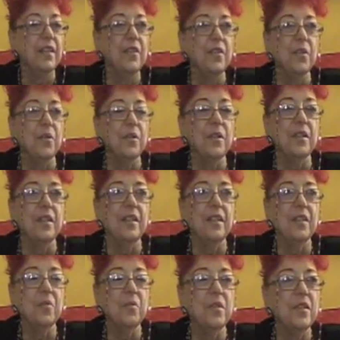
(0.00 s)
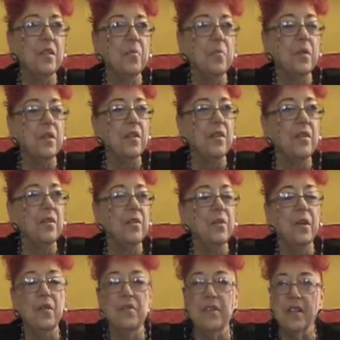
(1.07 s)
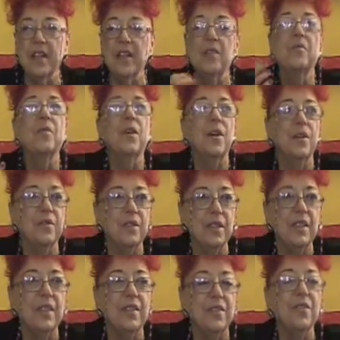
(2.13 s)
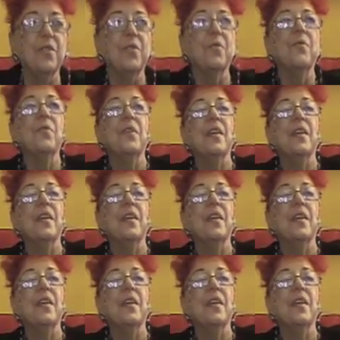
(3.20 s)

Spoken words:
You know, and we said, but you have to get involved in it. So